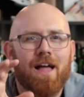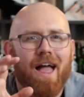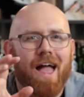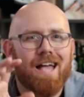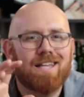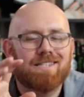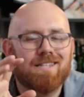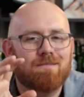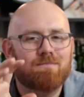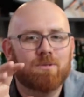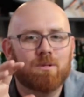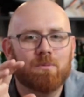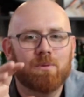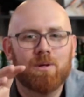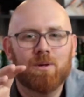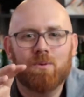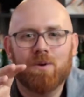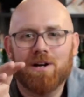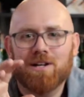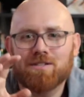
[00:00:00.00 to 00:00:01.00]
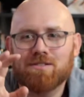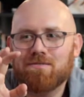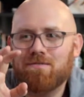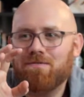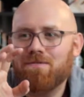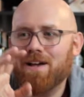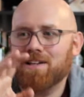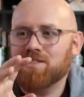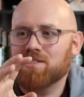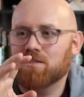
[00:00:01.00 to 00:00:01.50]
SMWS
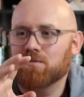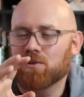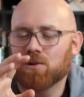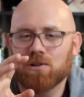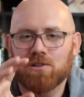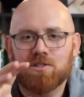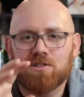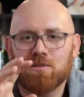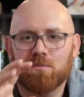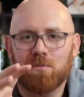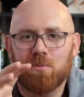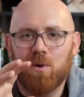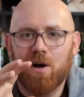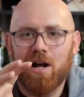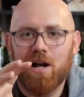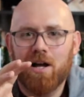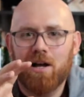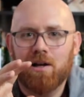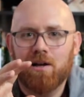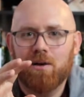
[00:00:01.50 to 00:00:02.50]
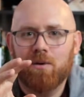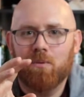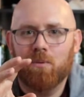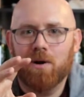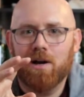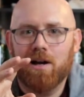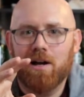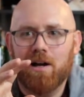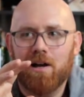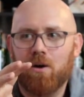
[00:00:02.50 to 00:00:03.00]
festival somewhere
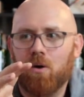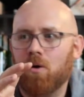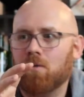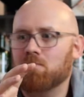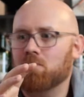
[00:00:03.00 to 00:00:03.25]
where